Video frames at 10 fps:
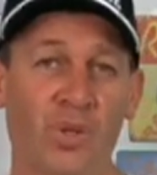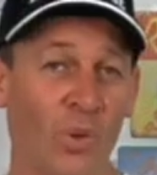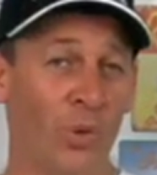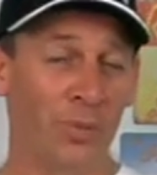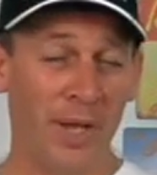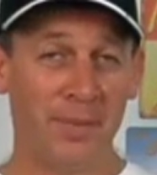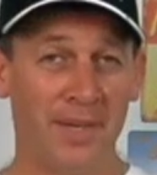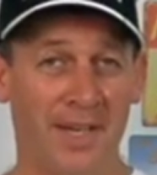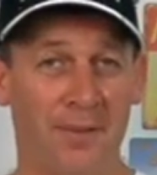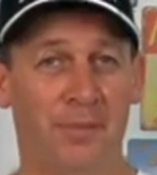Or
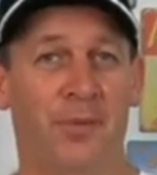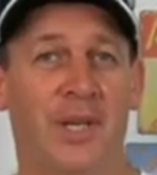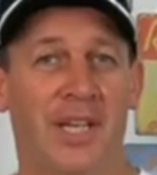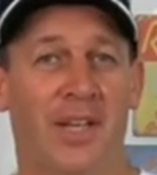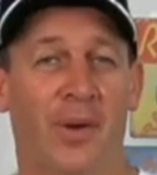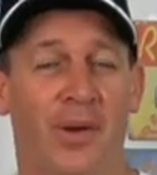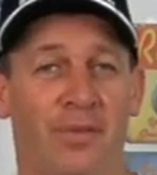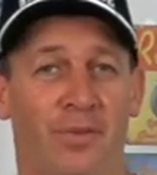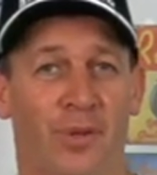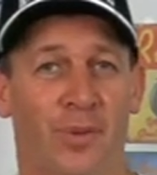maybe we can go
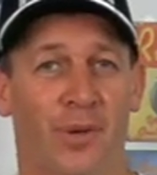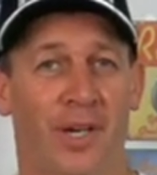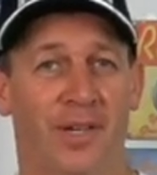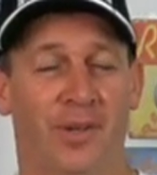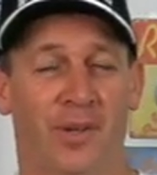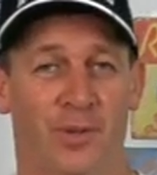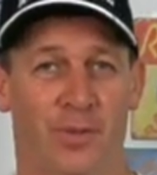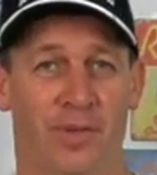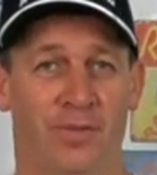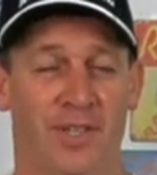out for a ride, which
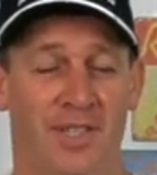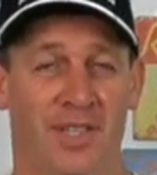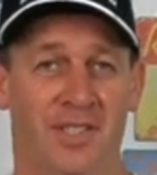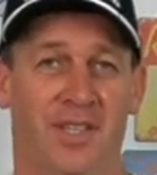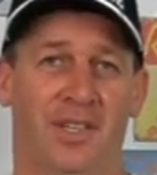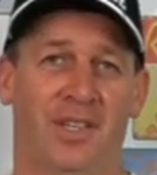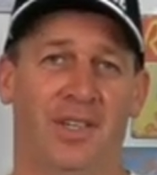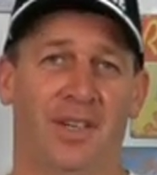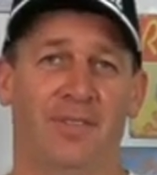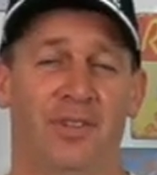would be fantastic. I'd
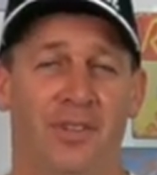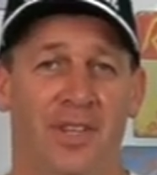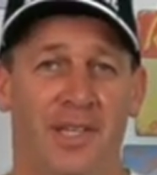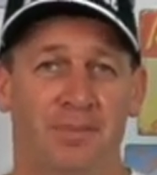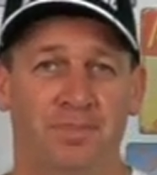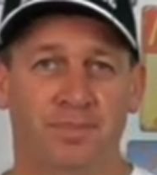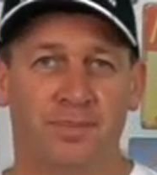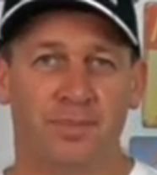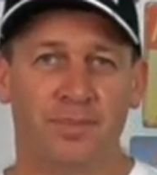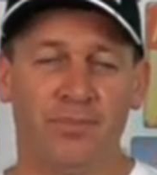love to do that.
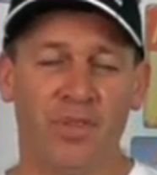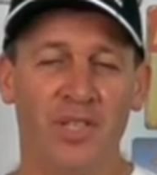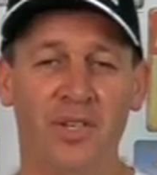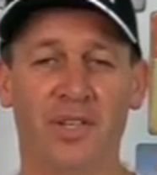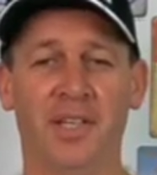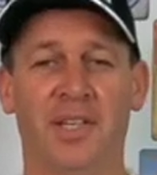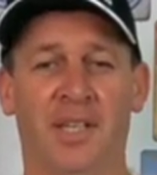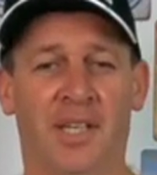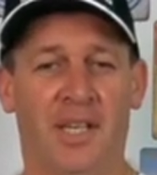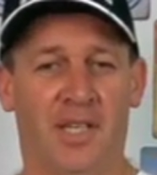So yeah,
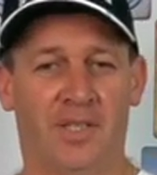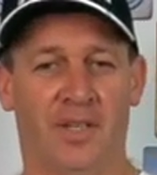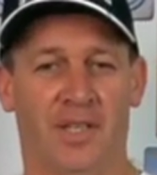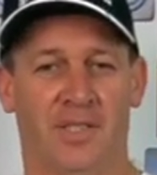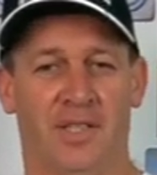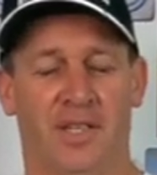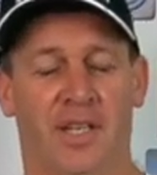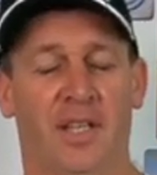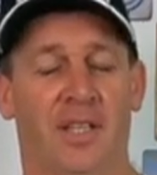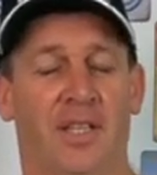so that's
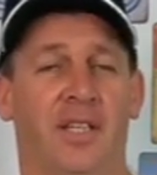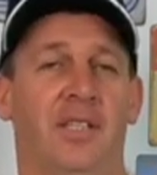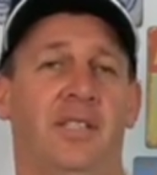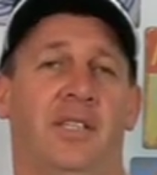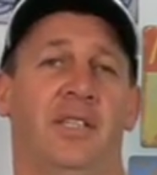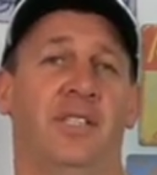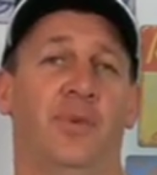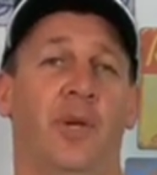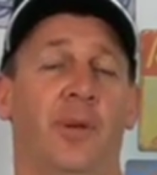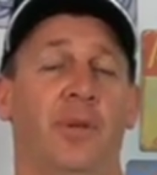another thing, is
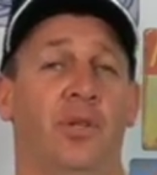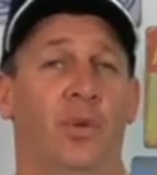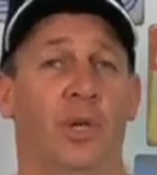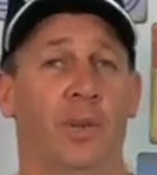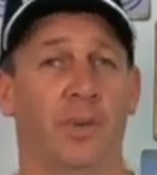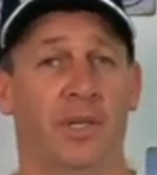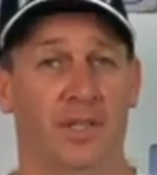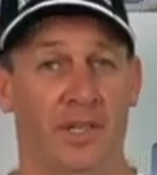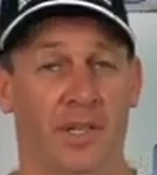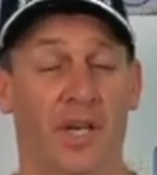we're going to be talking about
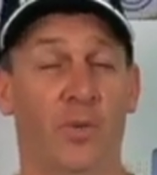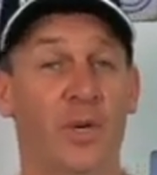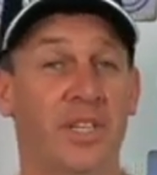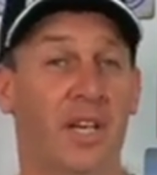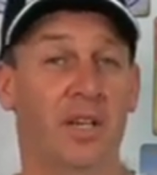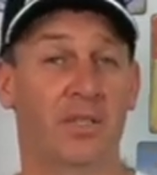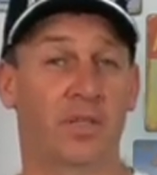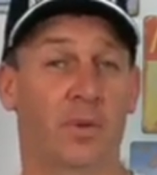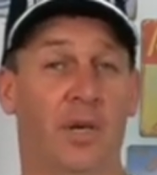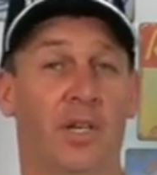our retailers
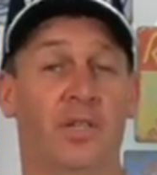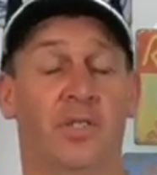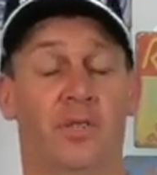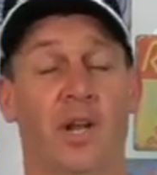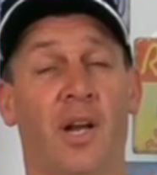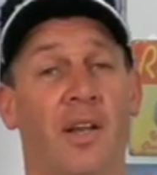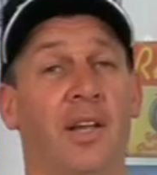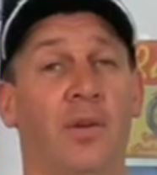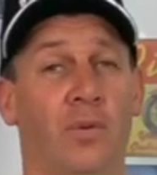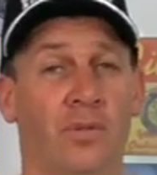around Australia
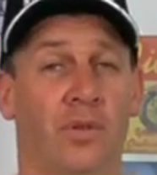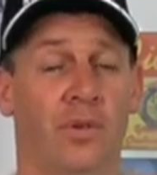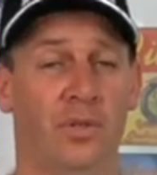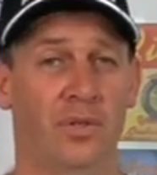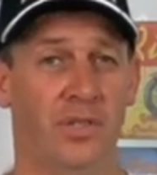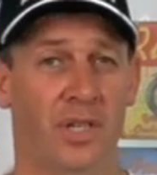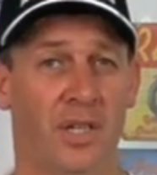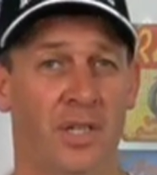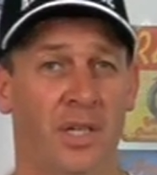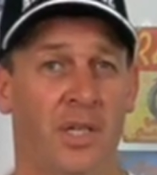and also in New Zealand.